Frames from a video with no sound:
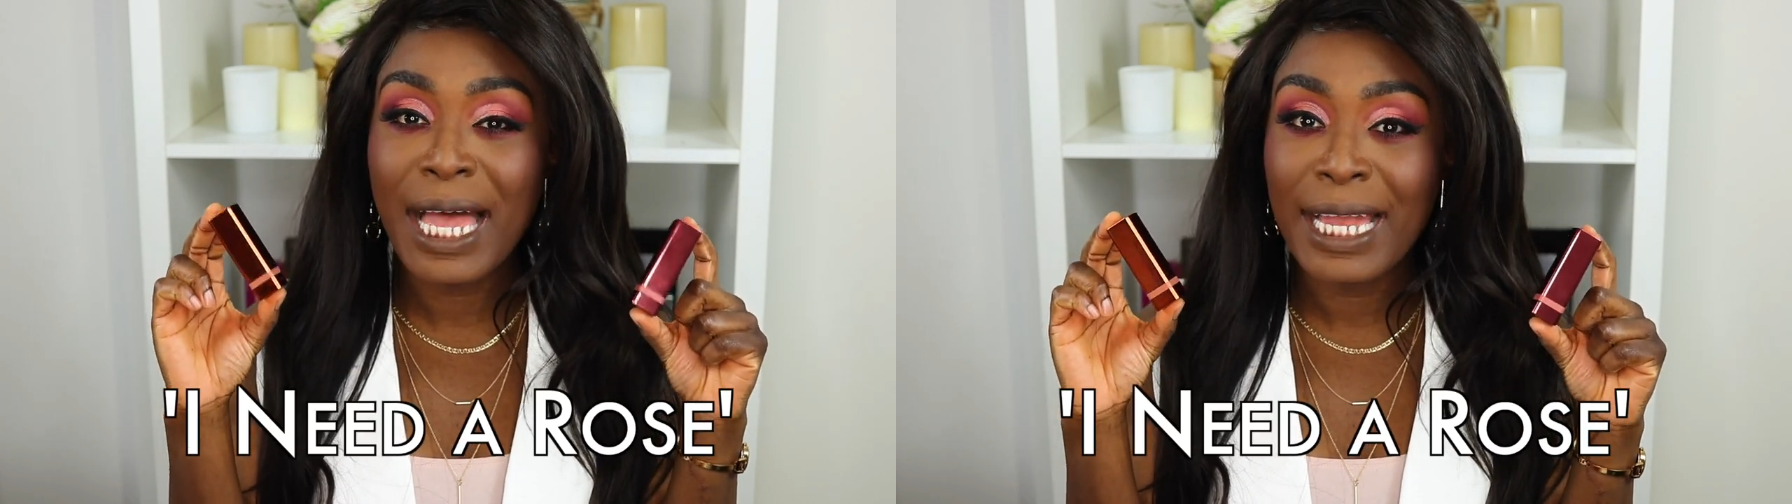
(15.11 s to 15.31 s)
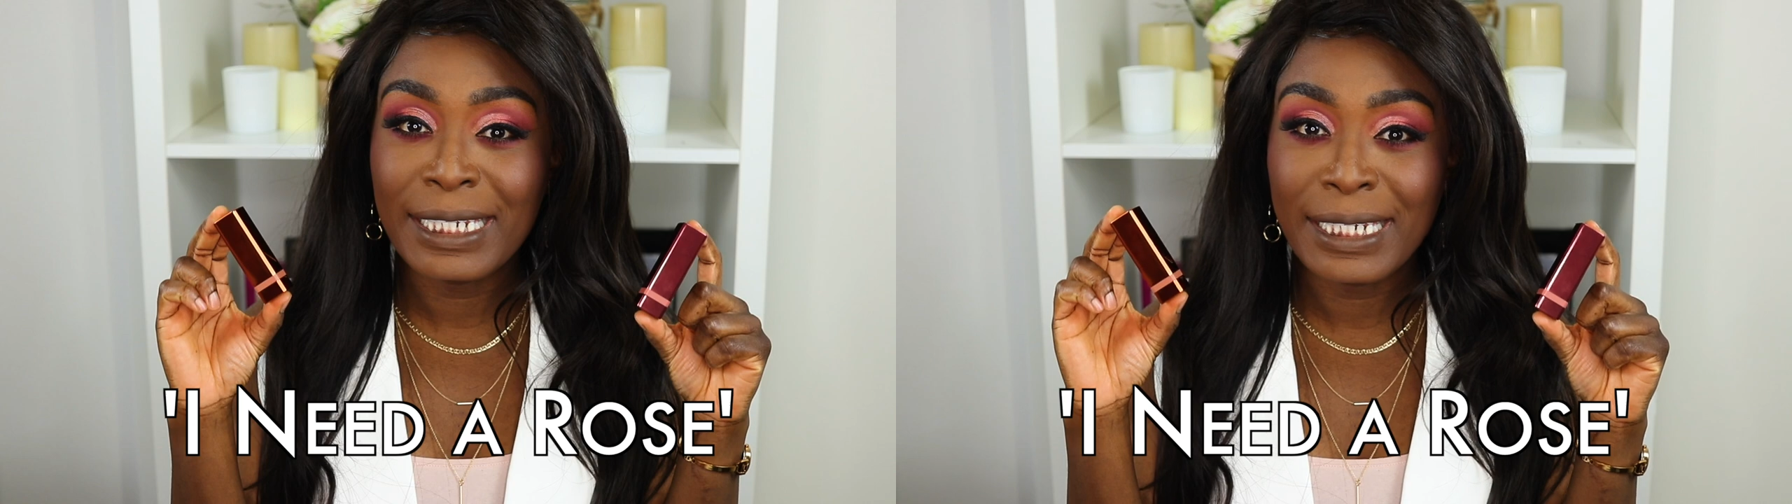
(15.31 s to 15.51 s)

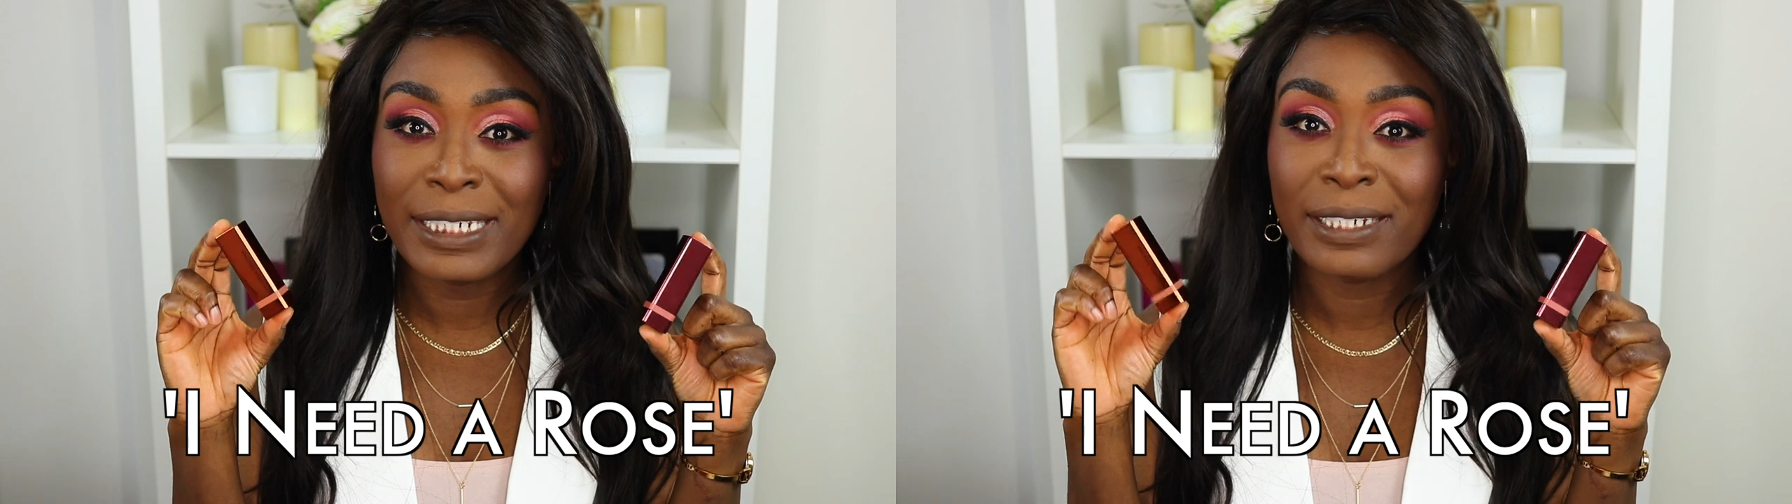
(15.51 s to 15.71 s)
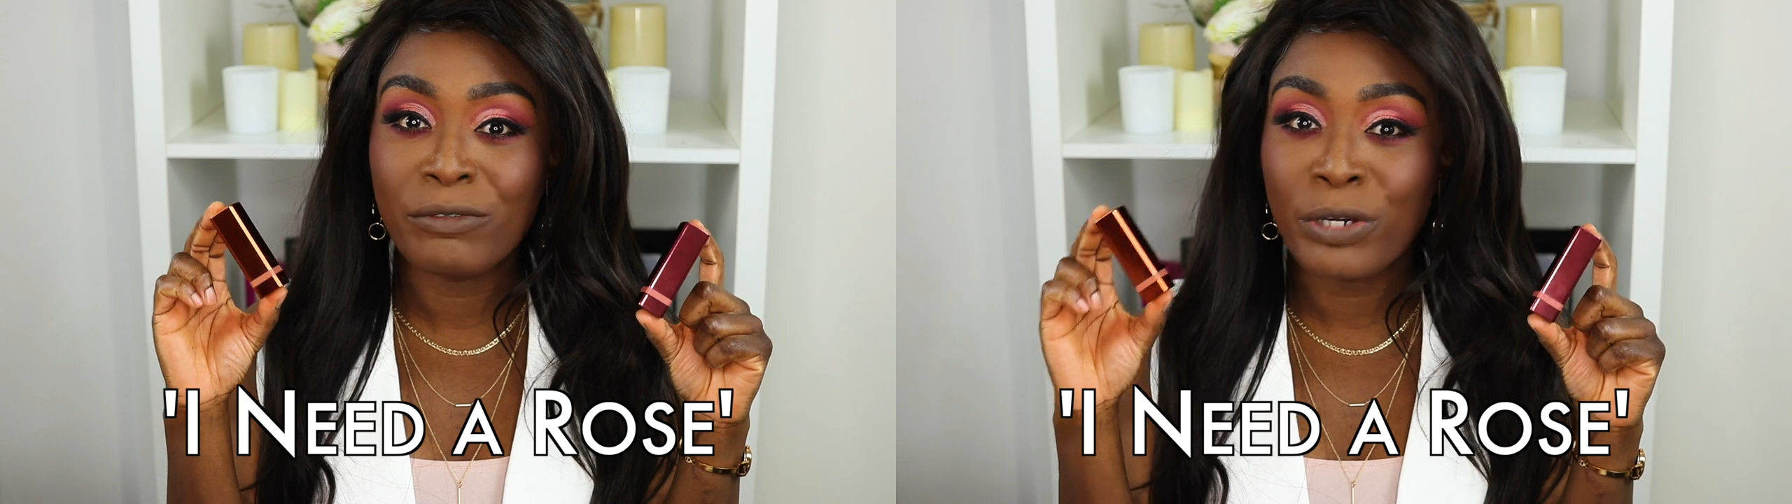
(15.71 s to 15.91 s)
I
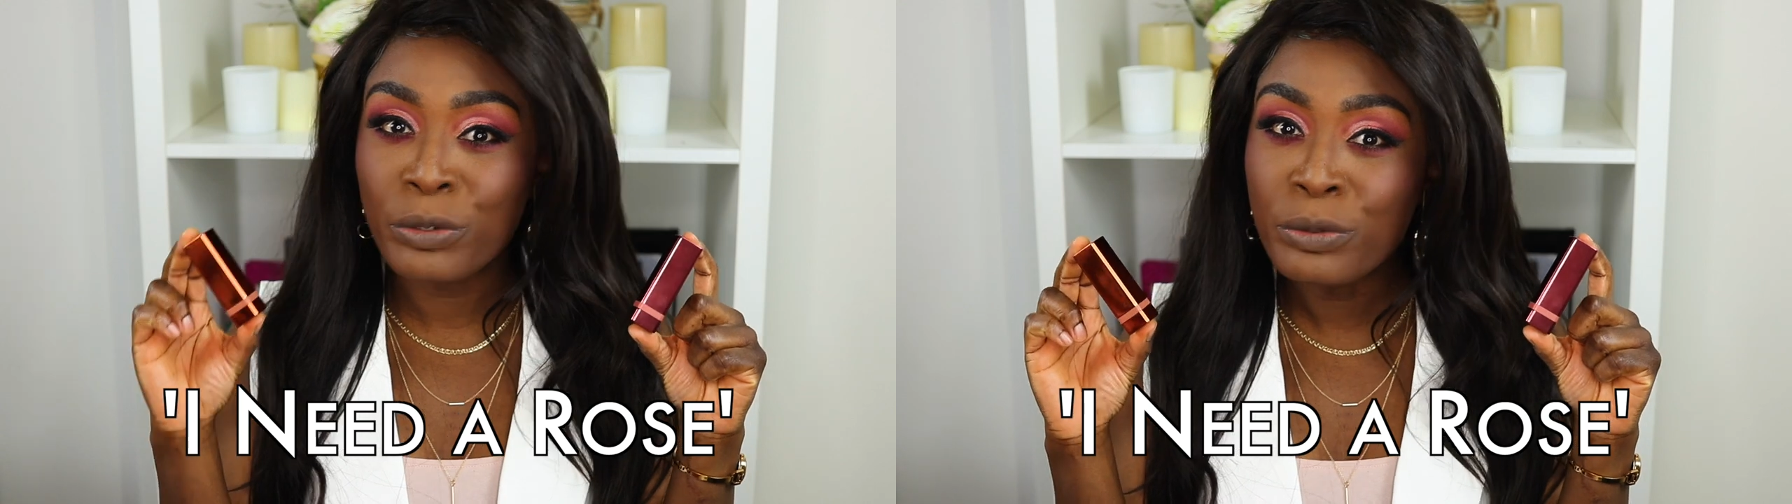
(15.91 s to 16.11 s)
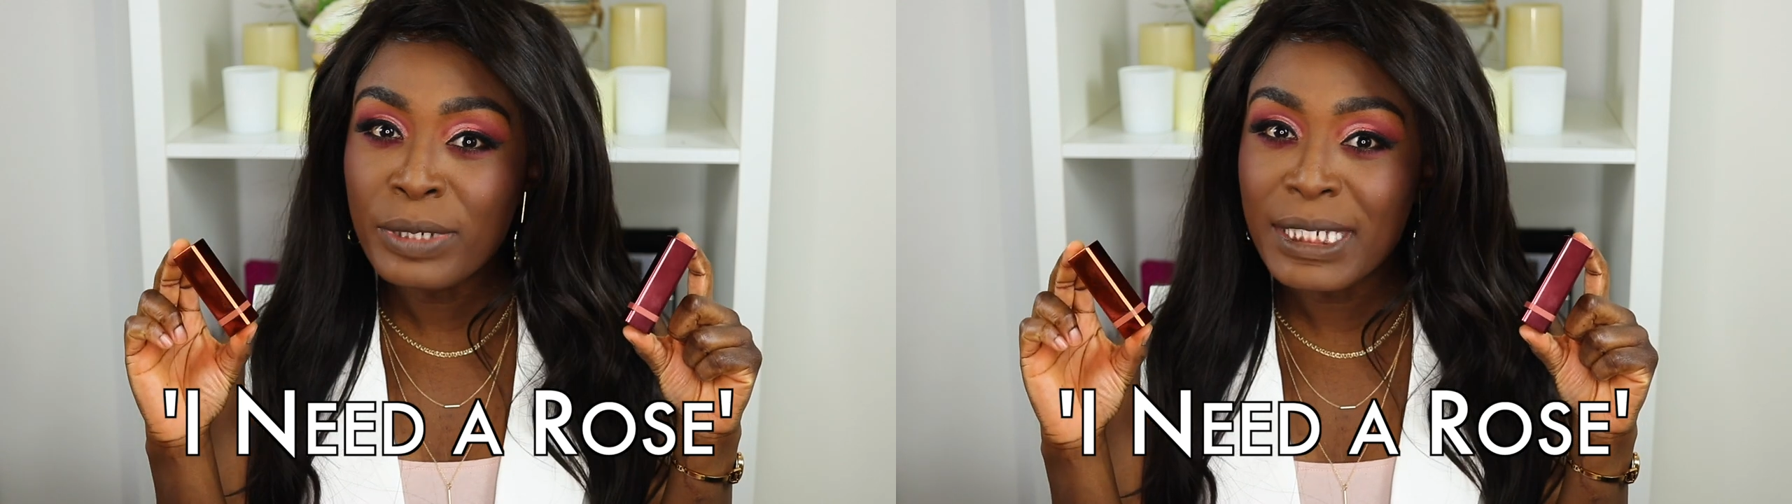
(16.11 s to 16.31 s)
Need a
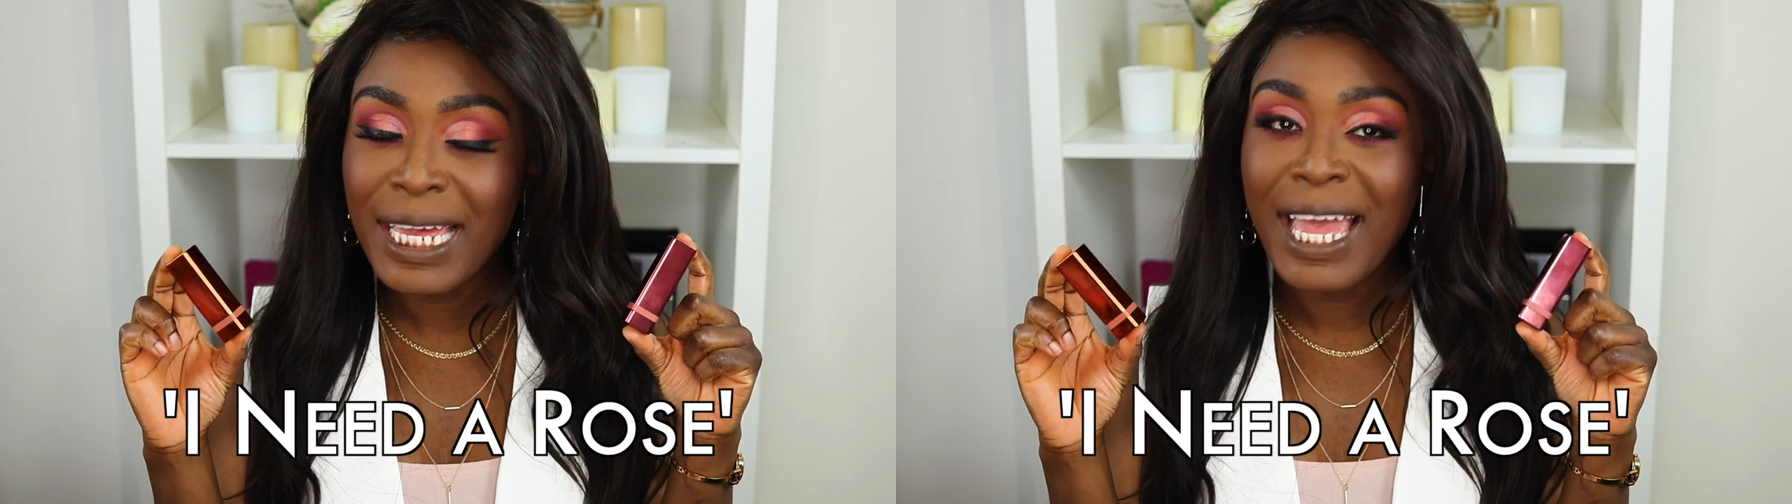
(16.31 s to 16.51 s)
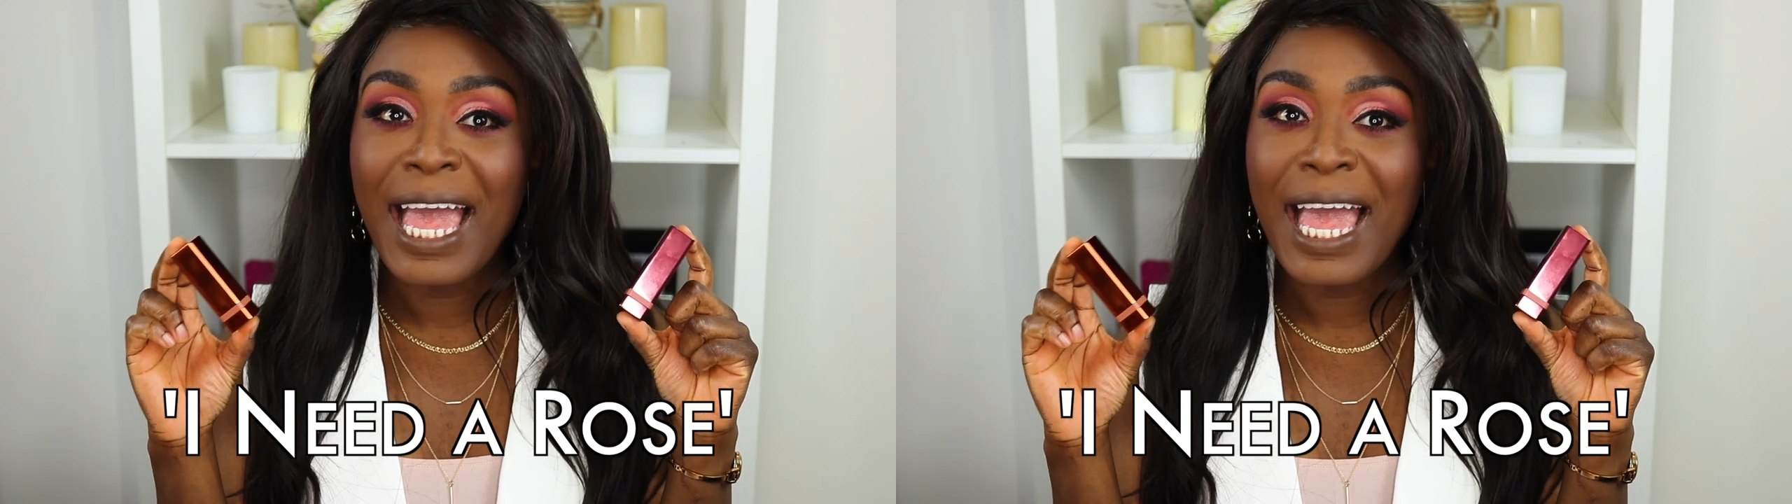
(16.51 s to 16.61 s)
Rose.